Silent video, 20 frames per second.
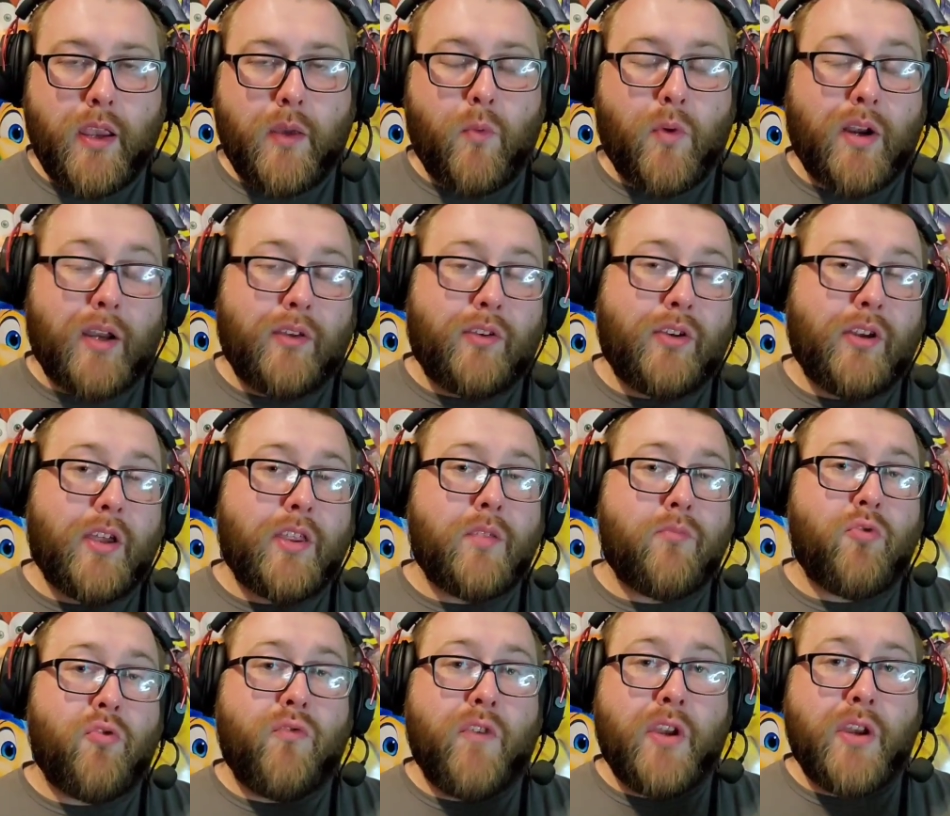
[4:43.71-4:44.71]
And when I saw the
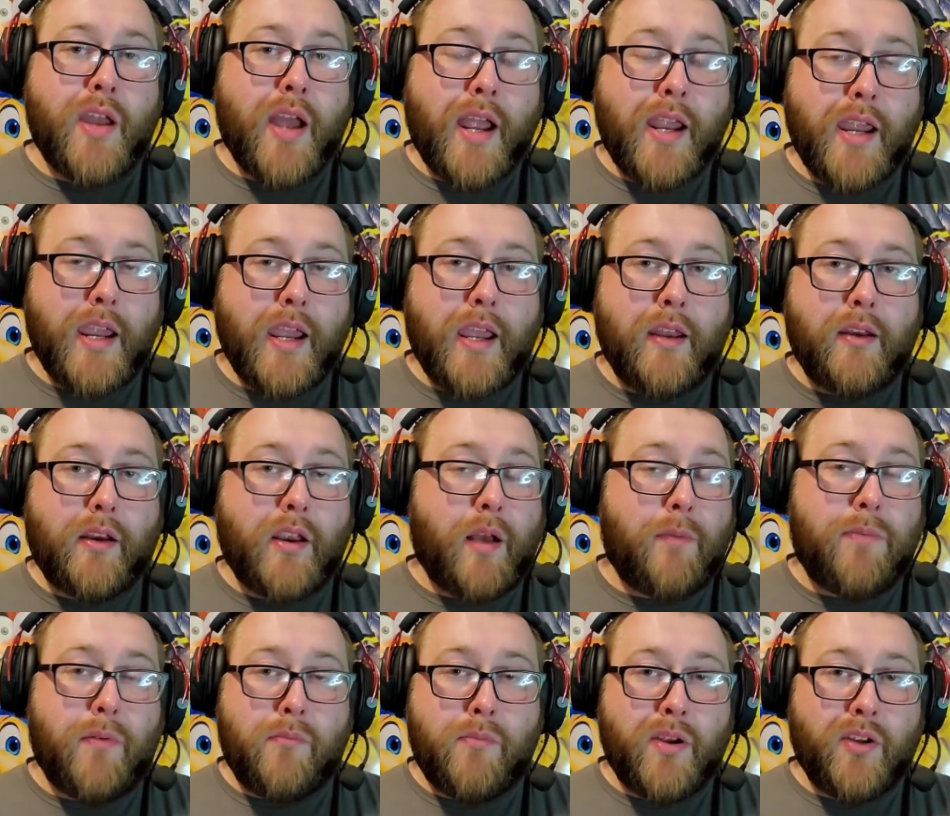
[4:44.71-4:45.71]
movie Naiad a
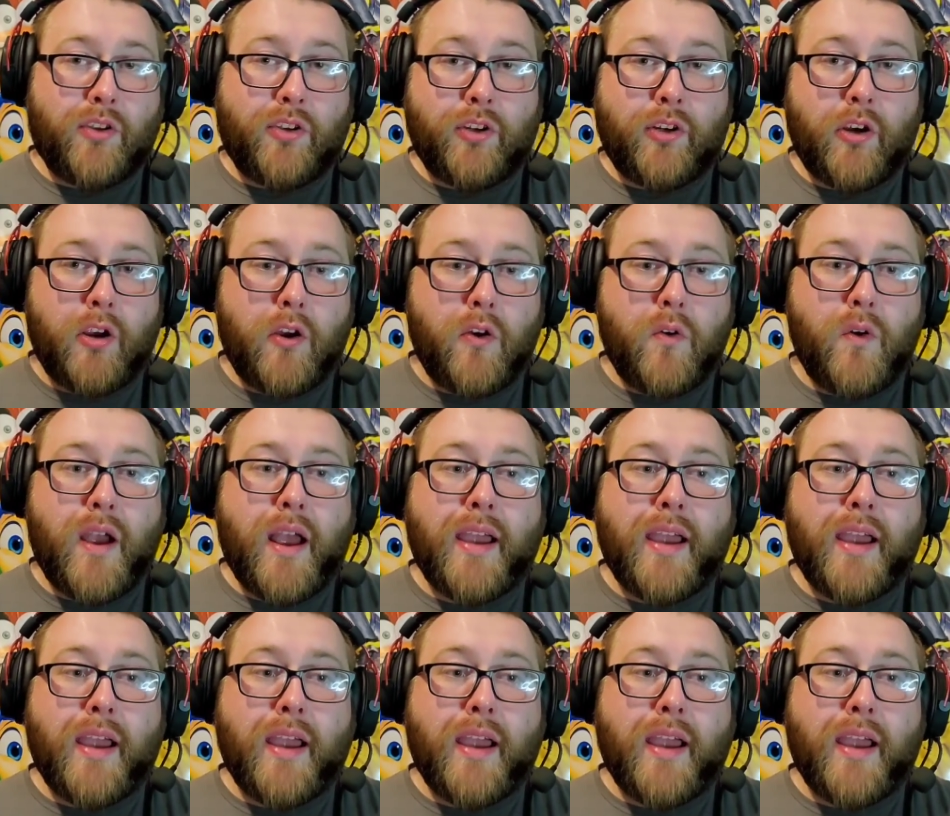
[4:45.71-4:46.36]
couple months ago,